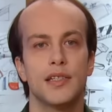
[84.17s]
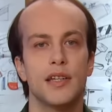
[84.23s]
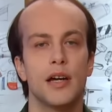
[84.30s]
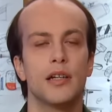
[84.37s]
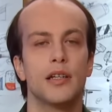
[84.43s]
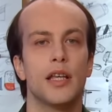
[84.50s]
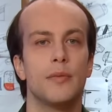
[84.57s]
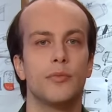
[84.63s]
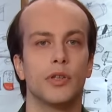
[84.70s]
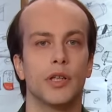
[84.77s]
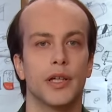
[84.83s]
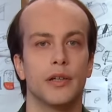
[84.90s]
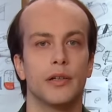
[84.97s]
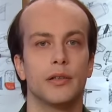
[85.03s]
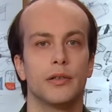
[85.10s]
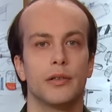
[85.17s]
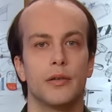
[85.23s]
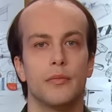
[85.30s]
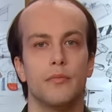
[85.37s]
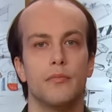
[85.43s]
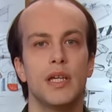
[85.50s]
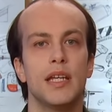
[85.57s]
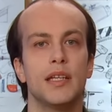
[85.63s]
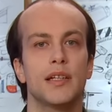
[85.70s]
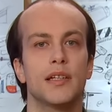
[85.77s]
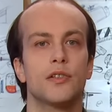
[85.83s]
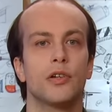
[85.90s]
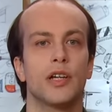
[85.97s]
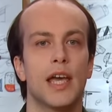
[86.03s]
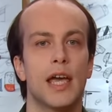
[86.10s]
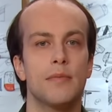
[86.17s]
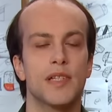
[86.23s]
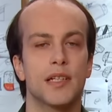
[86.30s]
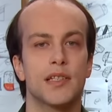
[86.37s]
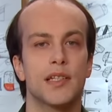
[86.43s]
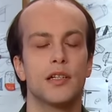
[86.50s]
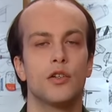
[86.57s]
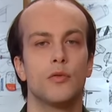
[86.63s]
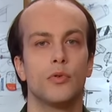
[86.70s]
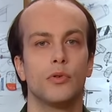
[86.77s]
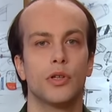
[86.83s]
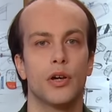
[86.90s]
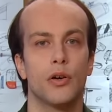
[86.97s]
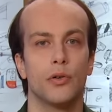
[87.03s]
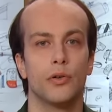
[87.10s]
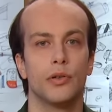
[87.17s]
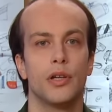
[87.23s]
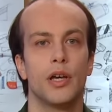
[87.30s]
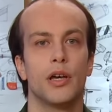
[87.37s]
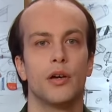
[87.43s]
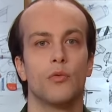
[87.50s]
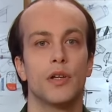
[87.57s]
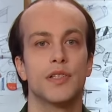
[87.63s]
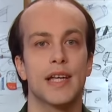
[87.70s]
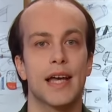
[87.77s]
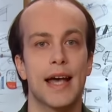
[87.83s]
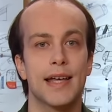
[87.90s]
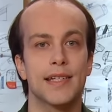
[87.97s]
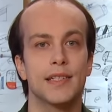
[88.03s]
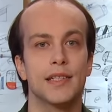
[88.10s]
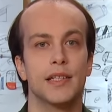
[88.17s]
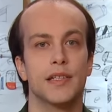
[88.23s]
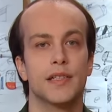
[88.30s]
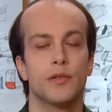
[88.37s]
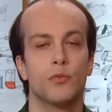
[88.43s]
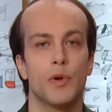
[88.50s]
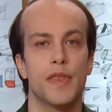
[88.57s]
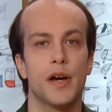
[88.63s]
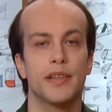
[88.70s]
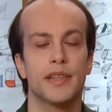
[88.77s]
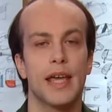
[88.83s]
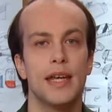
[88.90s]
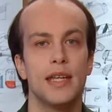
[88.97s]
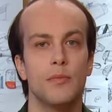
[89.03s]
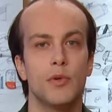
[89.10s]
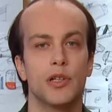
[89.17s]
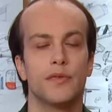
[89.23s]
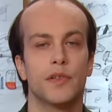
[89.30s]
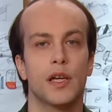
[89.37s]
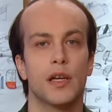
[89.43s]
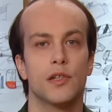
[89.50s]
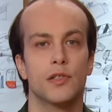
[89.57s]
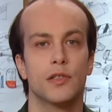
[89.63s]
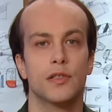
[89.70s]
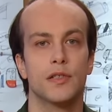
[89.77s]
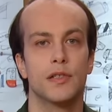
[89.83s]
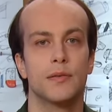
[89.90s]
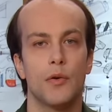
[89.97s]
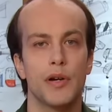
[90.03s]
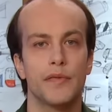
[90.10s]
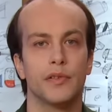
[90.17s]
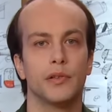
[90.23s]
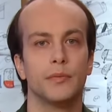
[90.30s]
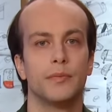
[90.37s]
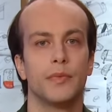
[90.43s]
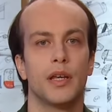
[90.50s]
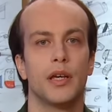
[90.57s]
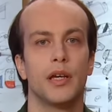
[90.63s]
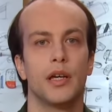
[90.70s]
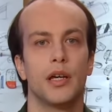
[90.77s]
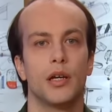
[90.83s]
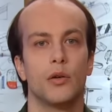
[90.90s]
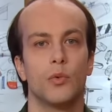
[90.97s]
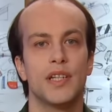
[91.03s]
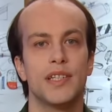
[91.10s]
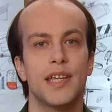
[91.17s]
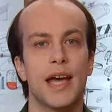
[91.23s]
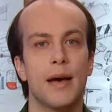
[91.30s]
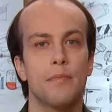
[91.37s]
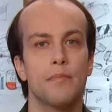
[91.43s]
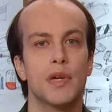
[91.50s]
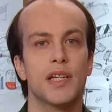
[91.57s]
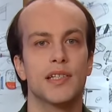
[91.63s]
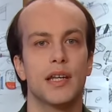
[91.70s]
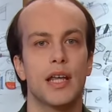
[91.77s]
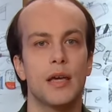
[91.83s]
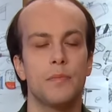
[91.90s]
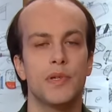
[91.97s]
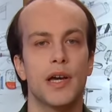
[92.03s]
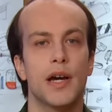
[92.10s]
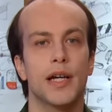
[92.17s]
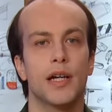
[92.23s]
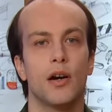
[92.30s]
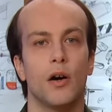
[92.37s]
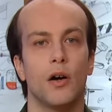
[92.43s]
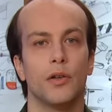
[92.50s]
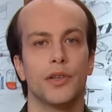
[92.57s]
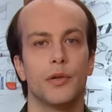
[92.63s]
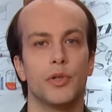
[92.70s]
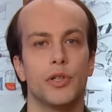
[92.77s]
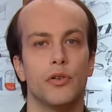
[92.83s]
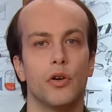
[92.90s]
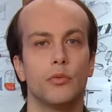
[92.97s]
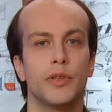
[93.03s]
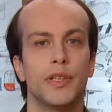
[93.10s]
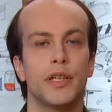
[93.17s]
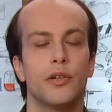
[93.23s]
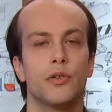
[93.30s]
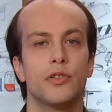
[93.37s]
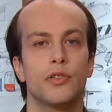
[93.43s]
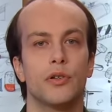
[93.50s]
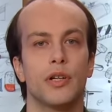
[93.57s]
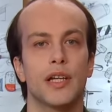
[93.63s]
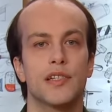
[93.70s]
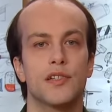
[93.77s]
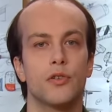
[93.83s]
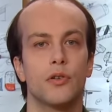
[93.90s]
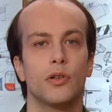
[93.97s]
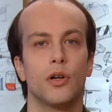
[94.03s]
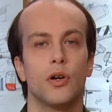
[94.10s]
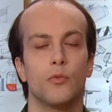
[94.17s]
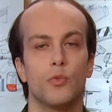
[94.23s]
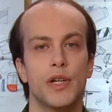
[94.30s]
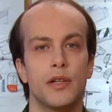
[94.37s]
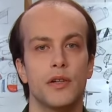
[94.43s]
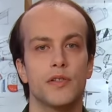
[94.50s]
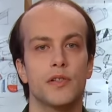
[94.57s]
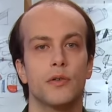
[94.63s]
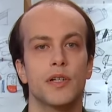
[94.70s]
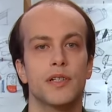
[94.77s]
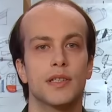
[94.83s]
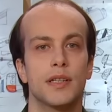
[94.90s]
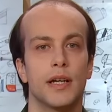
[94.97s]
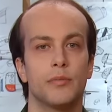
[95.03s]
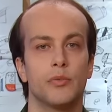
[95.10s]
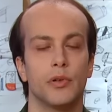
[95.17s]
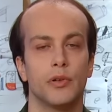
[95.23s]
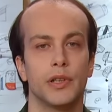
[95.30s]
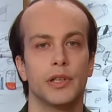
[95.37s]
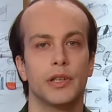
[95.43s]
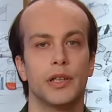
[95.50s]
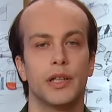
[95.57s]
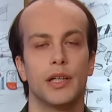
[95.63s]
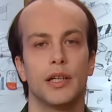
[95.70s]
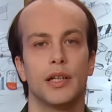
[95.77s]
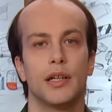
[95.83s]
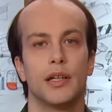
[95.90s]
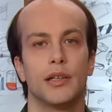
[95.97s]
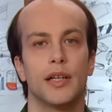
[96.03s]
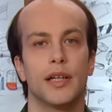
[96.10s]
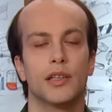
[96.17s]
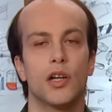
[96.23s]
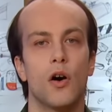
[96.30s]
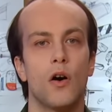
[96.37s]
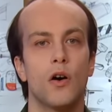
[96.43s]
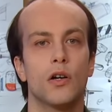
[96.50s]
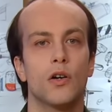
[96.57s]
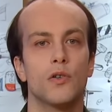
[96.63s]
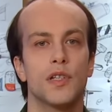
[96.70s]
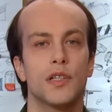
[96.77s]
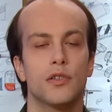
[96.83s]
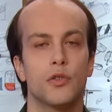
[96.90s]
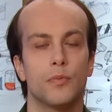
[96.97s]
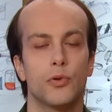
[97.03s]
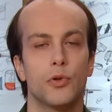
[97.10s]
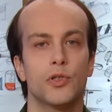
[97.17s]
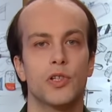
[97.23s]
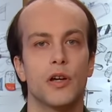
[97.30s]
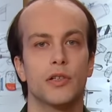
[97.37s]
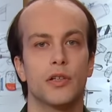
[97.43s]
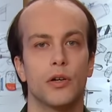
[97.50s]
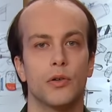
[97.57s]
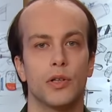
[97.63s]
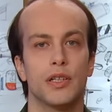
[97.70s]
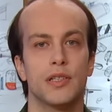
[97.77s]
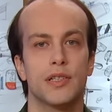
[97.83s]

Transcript: is not an emulator, meaning that your game's executable code runs as is without any modifications. However, when the app makes an API call that would normally go to an external Windows OS library, that call goes into Proton code